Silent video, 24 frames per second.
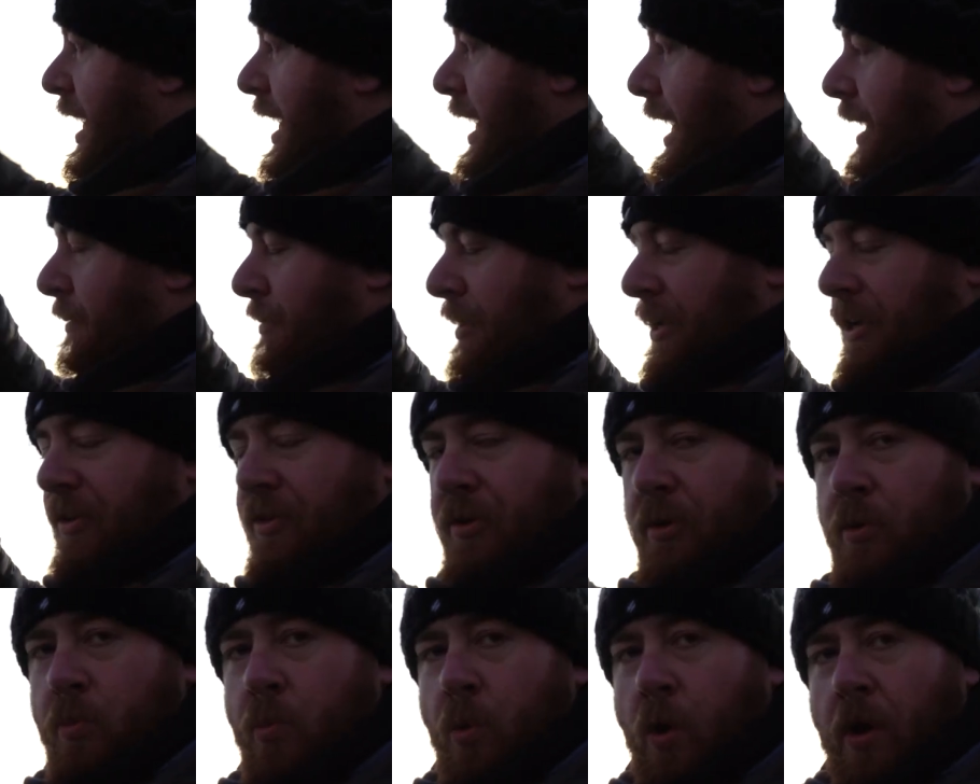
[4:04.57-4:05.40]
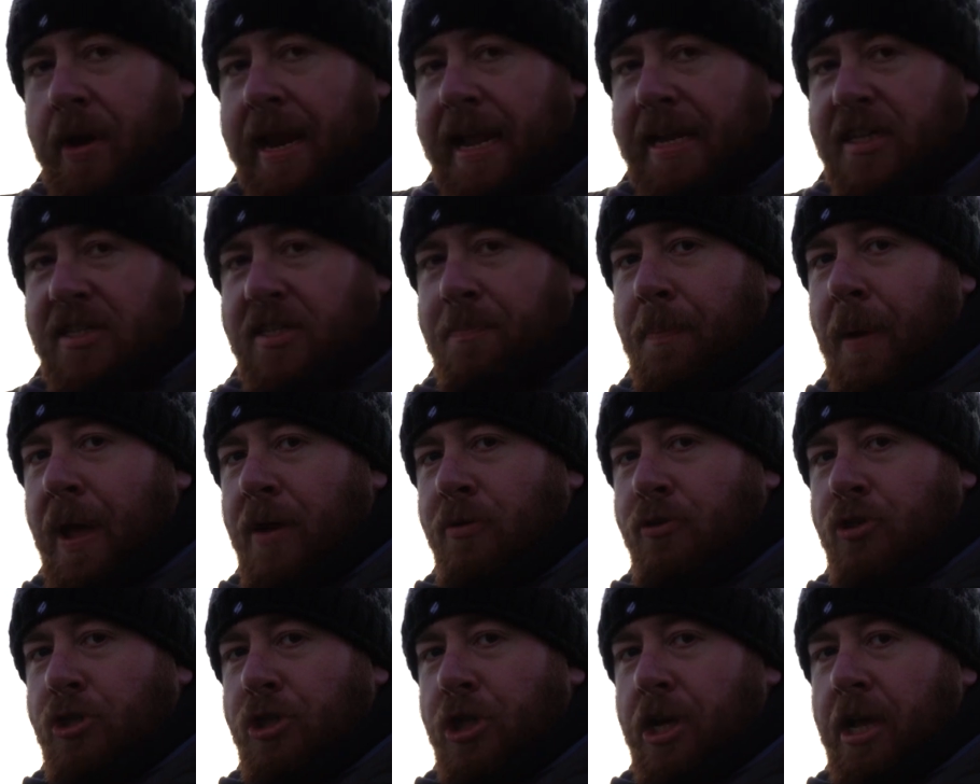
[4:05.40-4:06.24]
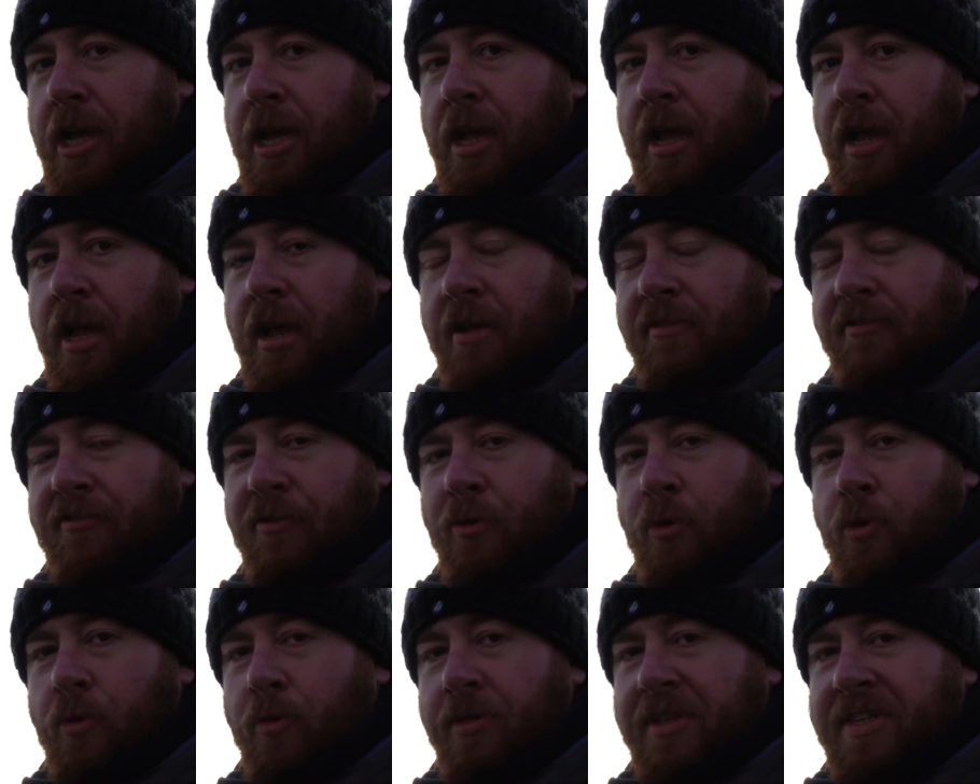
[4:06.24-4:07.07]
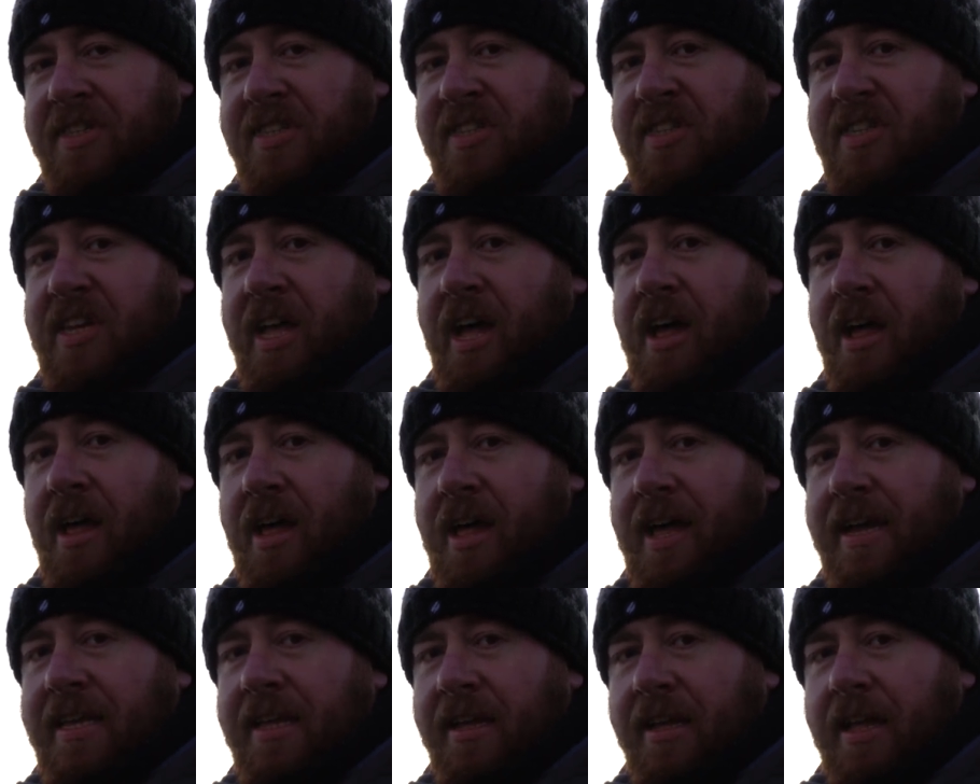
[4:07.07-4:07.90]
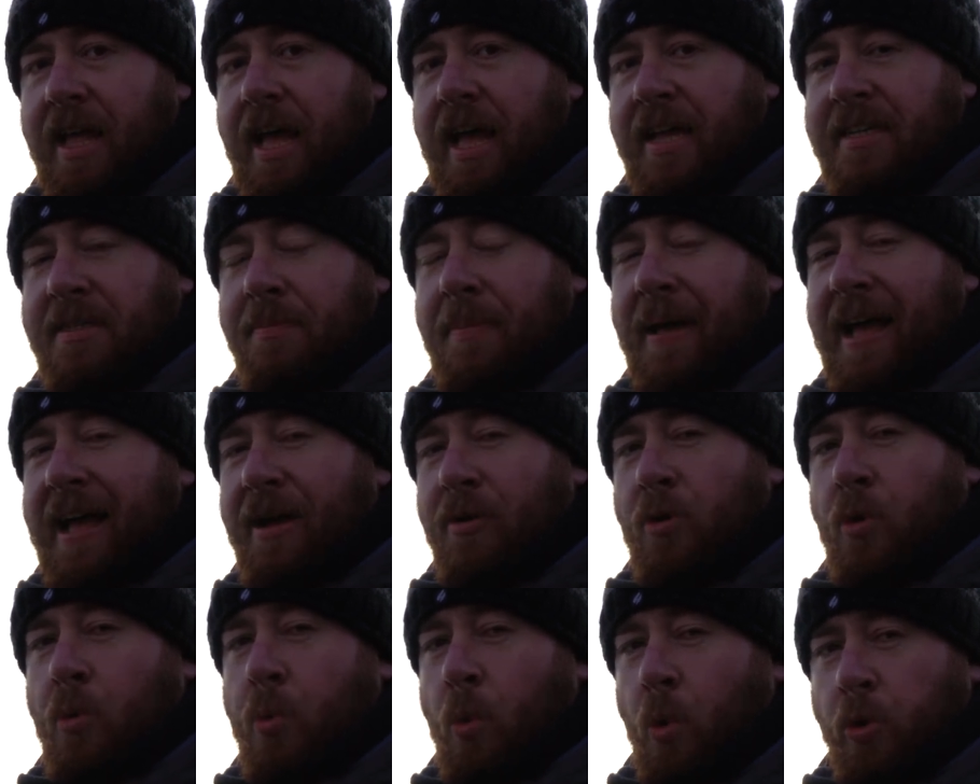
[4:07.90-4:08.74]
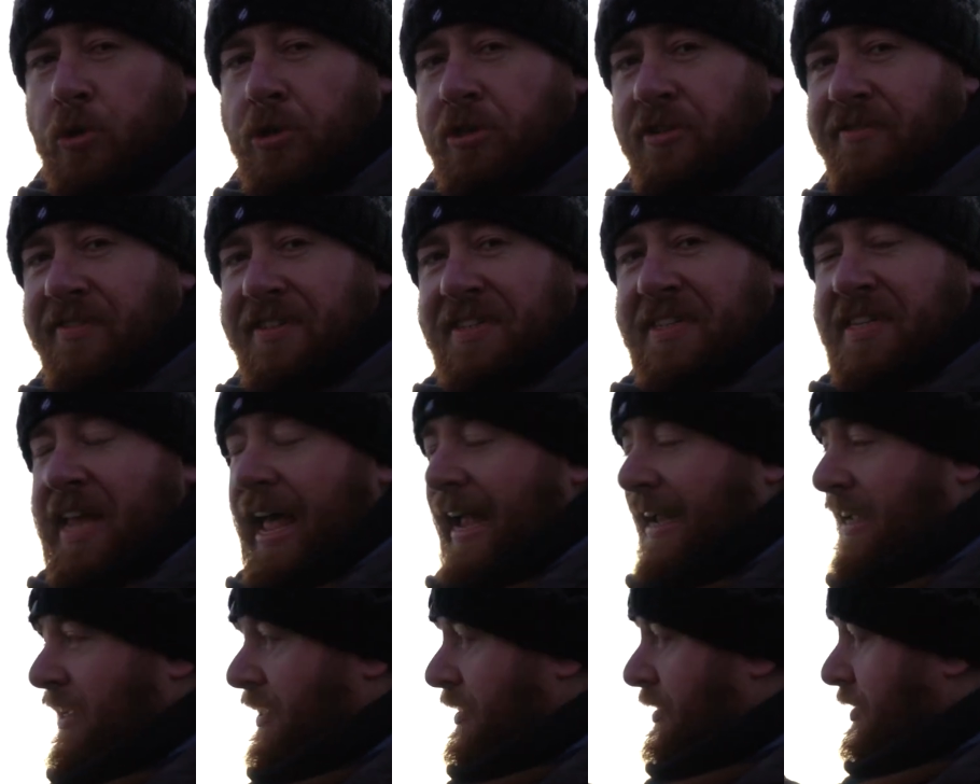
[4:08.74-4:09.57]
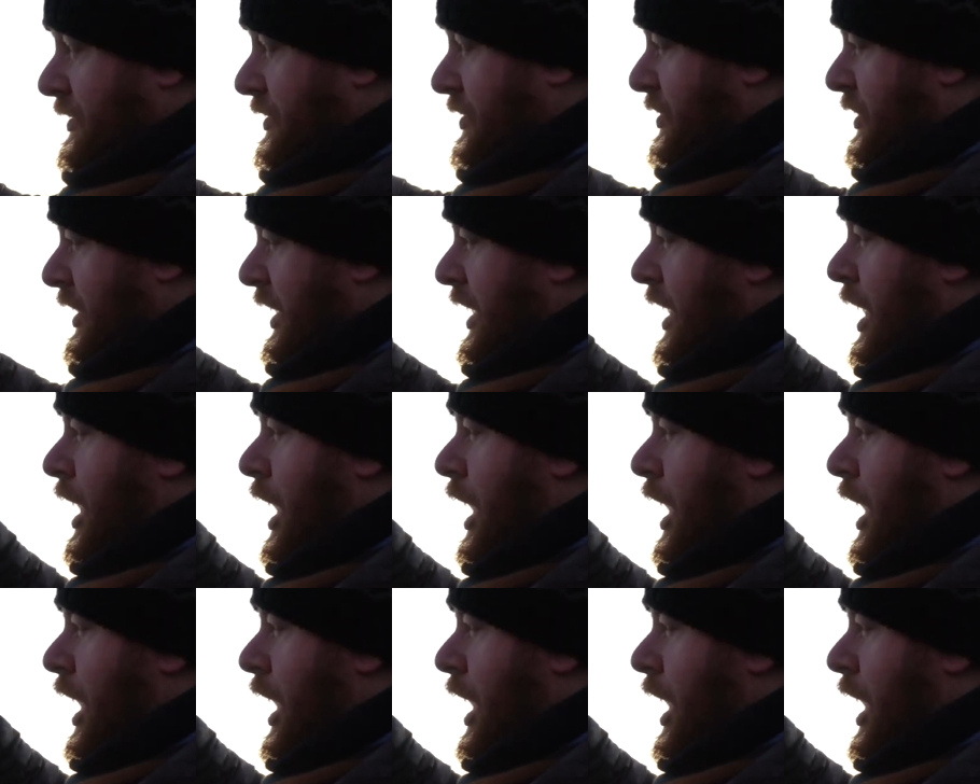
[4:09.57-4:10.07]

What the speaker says: I'm going to do one exposure for the sky at about 1/4 of a second,